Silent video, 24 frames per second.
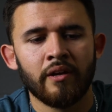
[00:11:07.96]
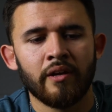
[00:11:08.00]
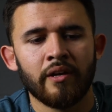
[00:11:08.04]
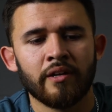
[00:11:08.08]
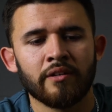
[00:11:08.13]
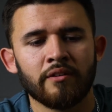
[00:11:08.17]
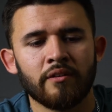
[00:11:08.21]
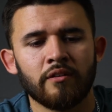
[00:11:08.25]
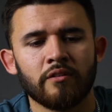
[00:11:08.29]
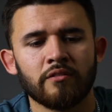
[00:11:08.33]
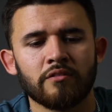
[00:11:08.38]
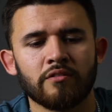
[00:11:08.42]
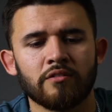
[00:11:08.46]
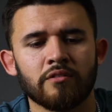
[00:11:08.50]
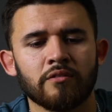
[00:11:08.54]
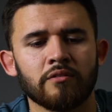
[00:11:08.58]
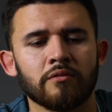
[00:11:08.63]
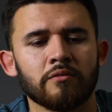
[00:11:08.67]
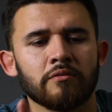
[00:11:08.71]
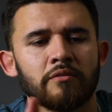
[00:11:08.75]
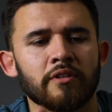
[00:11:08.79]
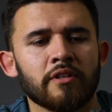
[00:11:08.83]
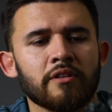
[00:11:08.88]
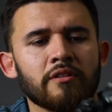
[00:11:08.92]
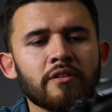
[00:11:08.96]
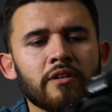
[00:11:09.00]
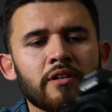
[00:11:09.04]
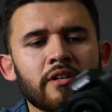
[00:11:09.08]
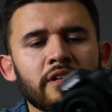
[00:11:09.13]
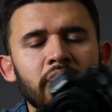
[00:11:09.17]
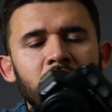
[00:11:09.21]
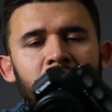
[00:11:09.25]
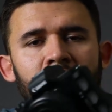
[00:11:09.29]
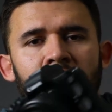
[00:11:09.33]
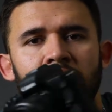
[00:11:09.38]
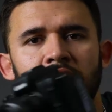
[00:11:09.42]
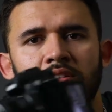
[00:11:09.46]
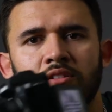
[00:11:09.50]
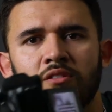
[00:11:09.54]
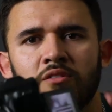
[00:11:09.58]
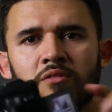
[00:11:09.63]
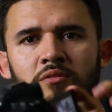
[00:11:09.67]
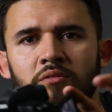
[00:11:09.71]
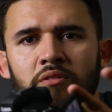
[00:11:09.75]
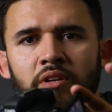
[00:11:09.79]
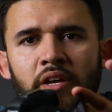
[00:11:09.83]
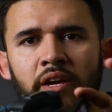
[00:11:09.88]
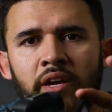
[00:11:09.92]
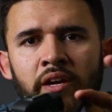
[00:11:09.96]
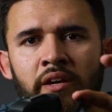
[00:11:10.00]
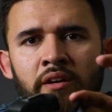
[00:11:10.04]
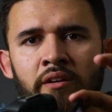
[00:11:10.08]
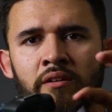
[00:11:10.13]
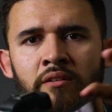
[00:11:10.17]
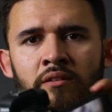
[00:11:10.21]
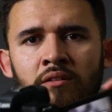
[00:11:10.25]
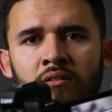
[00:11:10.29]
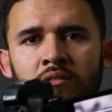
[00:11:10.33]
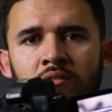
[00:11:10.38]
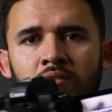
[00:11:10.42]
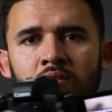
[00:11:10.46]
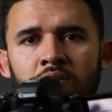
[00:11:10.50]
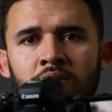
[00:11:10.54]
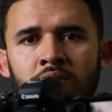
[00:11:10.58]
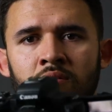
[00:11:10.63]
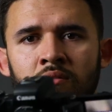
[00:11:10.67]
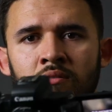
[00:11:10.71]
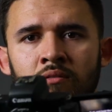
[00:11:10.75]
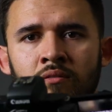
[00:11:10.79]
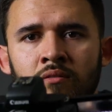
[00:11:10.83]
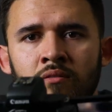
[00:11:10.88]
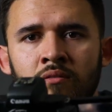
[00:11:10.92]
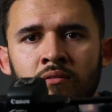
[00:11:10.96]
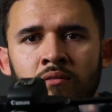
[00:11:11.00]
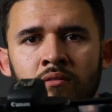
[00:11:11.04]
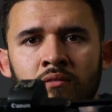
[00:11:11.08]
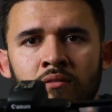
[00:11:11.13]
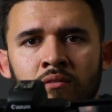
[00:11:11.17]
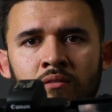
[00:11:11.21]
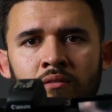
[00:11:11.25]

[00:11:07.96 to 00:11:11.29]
And also, they thought ahead, you can turn